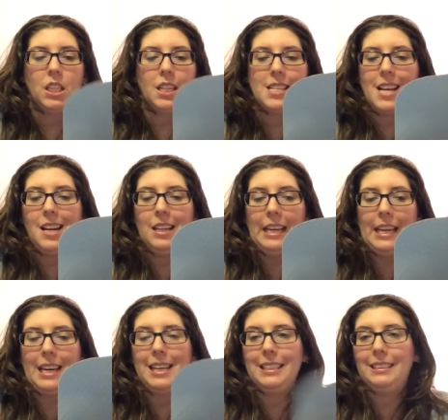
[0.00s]
Because I don't
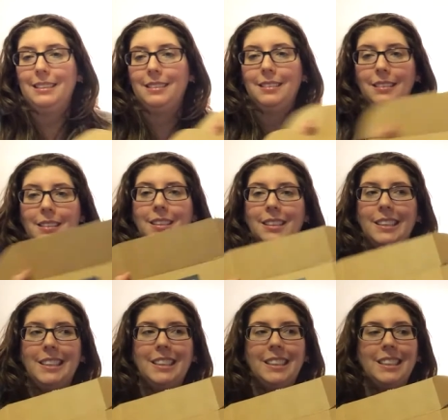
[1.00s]
like it.
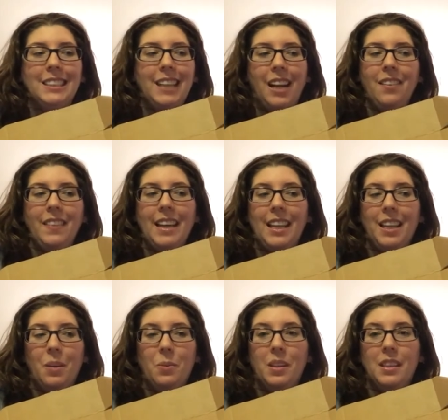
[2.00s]
I don't think I
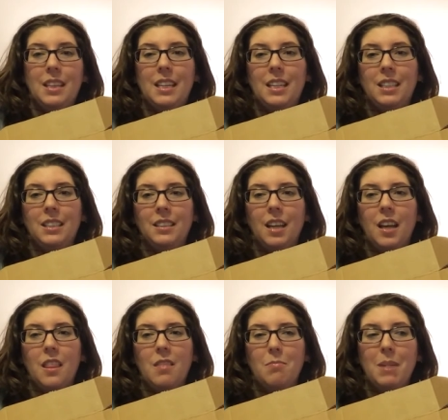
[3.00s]
like one thing.
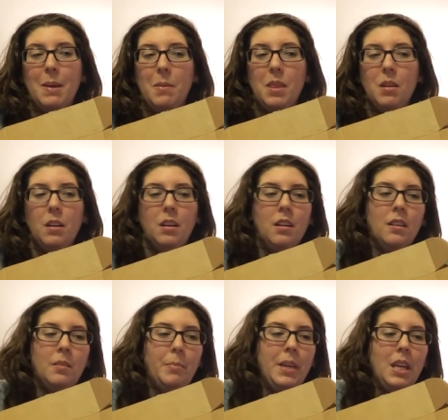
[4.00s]
maybe
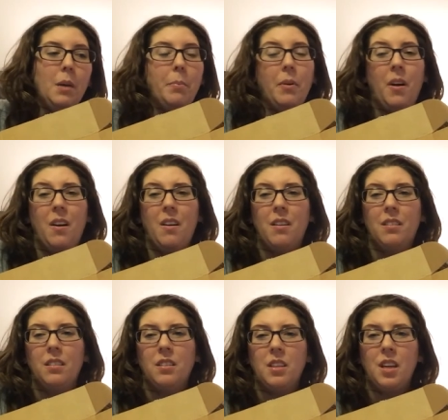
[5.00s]
the pink bra
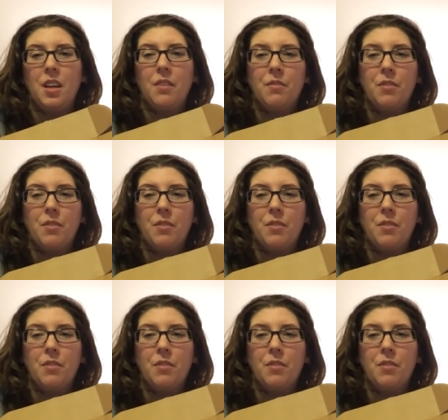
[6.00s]
thing